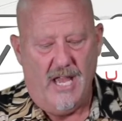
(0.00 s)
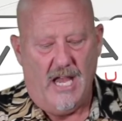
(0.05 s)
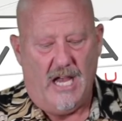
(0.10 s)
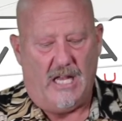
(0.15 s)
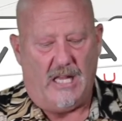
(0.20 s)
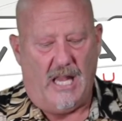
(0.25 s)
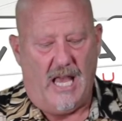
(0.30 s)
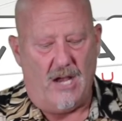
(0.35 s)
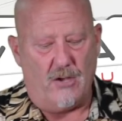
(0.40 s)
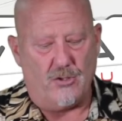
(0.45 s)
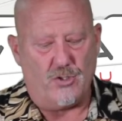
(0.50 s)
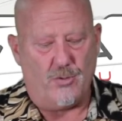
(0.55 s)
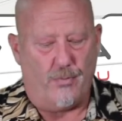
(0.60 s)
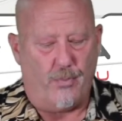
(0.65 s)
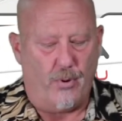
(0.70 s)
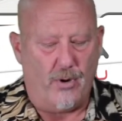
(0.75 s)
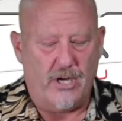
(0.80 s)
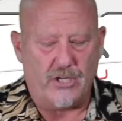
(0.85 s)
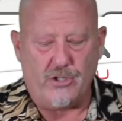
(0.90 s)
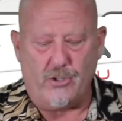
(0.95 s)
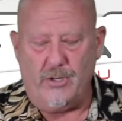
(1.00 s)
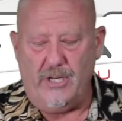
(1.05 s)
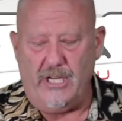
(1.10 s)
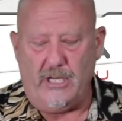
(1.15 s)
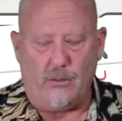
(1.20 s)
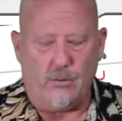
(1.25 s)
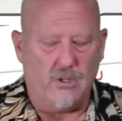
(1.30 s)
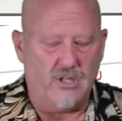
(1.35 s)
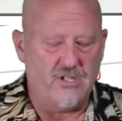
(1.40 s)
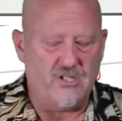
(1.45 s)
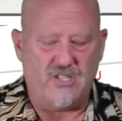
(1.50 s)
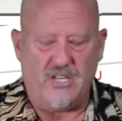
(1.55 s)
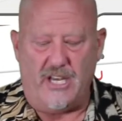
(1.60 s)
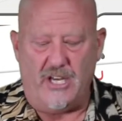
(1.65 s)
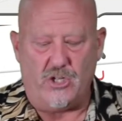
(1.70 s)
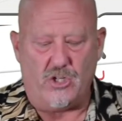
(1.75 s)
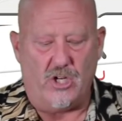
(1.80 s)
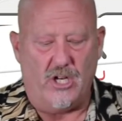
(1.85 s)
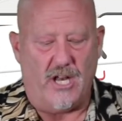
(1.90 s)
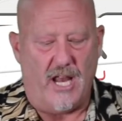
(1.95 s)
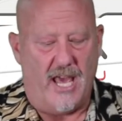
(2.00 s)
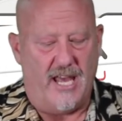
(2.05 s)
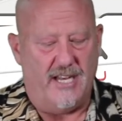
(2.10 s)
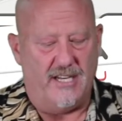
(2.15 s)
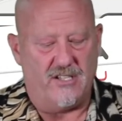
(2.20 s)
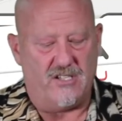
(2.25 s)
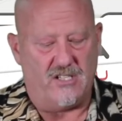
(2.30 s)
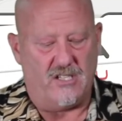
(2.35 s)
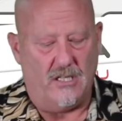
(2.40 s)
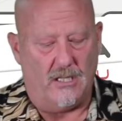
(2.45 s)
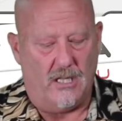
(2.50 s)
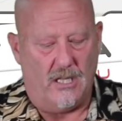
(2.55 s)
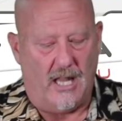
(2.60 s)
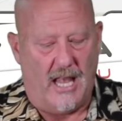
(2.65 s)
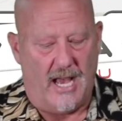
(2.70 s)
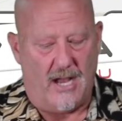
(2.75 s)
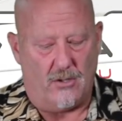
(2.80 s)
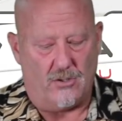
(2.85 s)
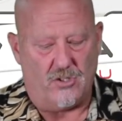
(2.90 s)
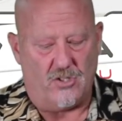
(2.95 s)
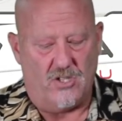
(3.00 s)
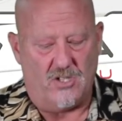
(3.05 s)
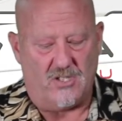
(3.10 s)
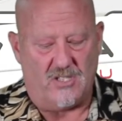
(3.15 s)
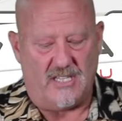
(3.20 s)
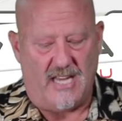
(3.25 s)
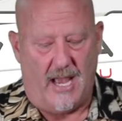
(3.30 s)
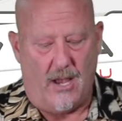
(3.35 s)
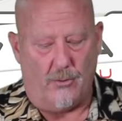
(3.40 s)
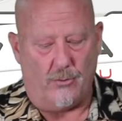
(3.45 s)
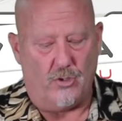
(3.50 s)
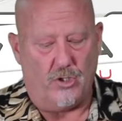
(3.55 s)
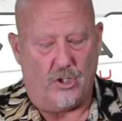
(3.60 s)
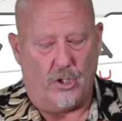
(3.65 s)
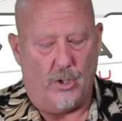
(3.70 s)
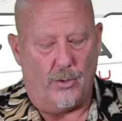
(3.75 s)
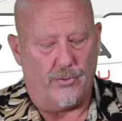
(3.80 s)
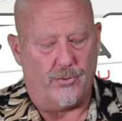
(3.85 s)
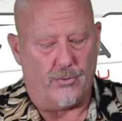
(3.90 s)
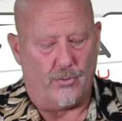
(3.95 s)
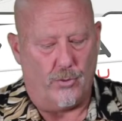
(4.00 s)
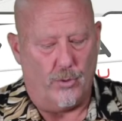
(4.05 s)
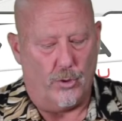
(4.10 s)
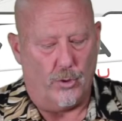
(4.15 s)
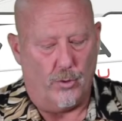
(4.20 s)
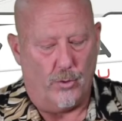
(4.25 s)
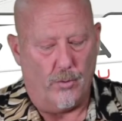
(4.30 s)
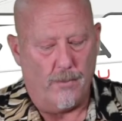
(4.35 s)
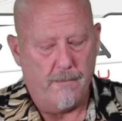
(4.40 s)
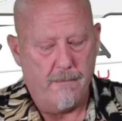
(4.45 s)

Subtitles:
Allows pressure equalization, and it still allows the sound to go through.